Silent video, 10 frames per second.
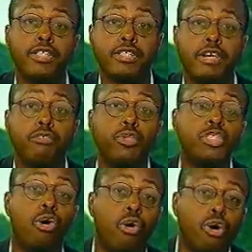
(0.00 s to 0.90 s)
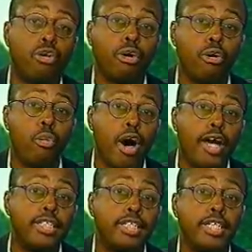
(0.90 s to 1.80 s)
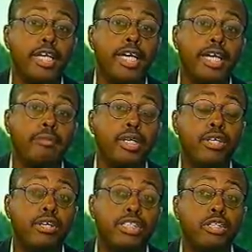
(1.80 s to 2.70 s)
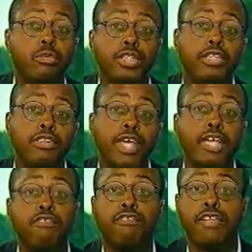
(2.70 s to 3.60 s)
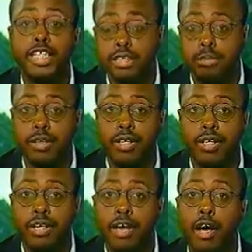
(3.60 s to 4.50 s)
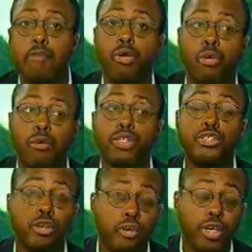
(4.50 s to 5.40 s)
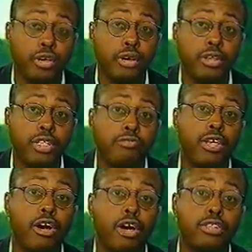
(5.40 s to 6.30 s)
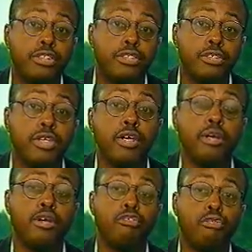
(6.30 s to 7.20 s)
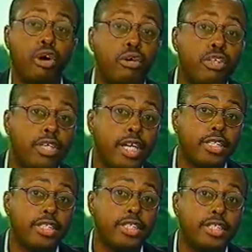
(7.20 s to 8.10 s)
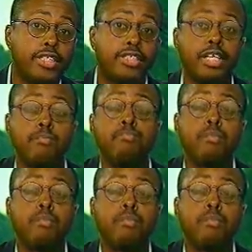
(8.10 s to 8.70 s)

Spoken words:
this stuff was on her watch, and because she wasn't thinking flexibly about what was going on in regard to rogue nations,